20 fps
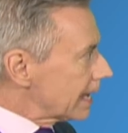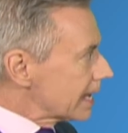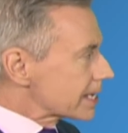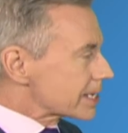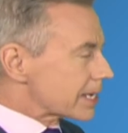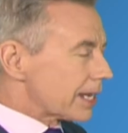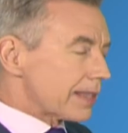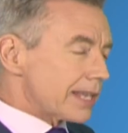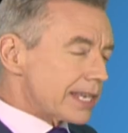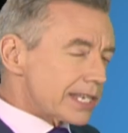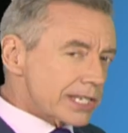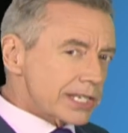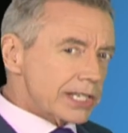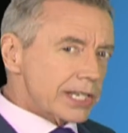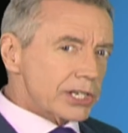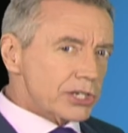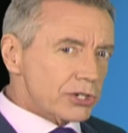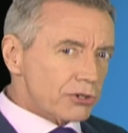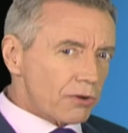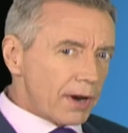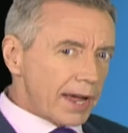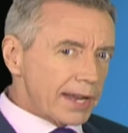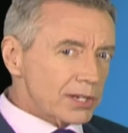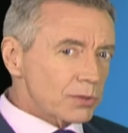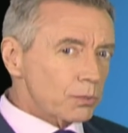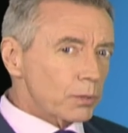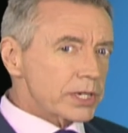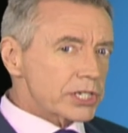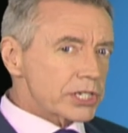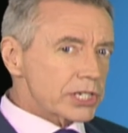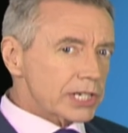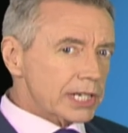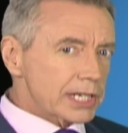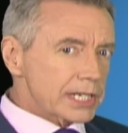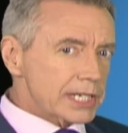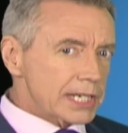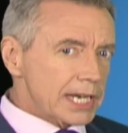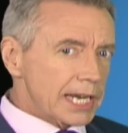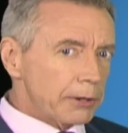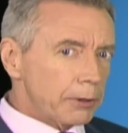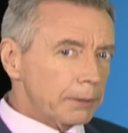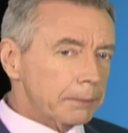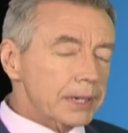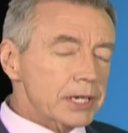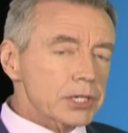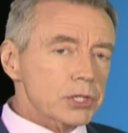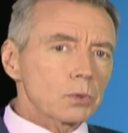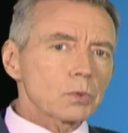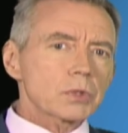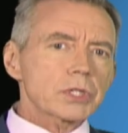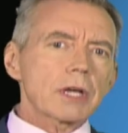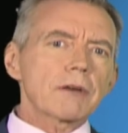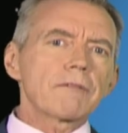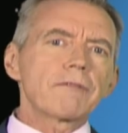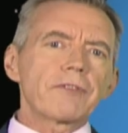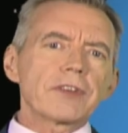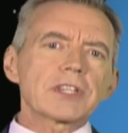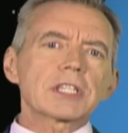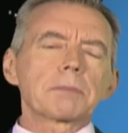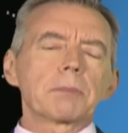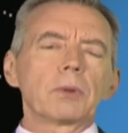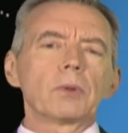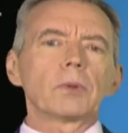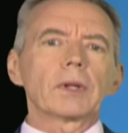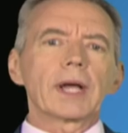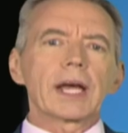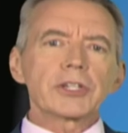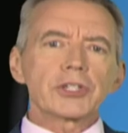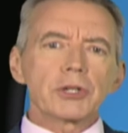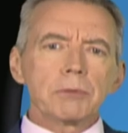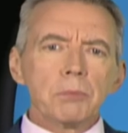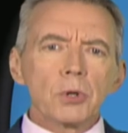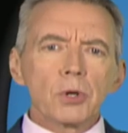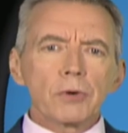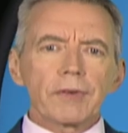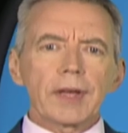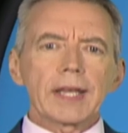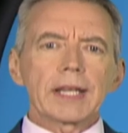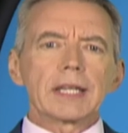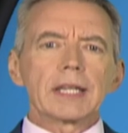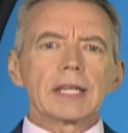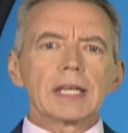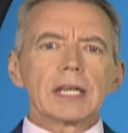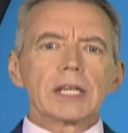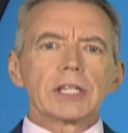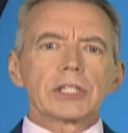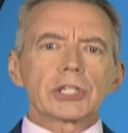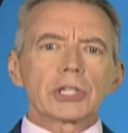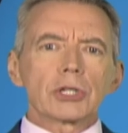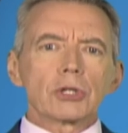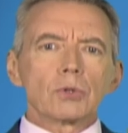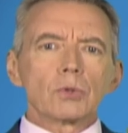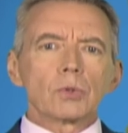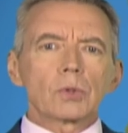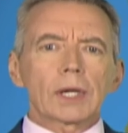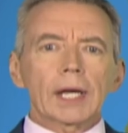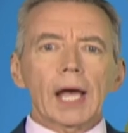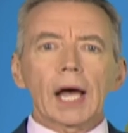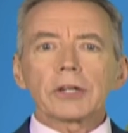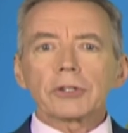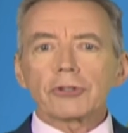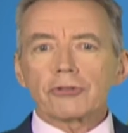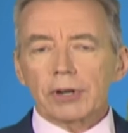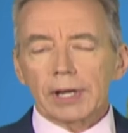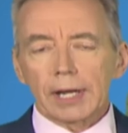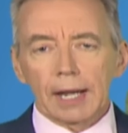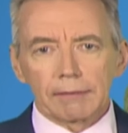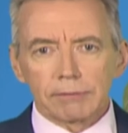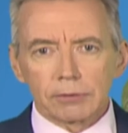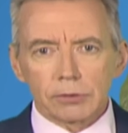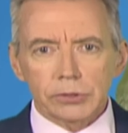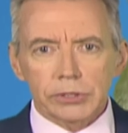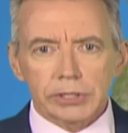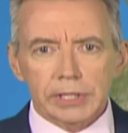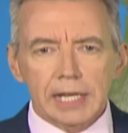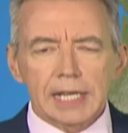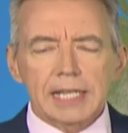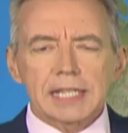So this is a trend which is continuing, but it's also visible as you move in to country levels.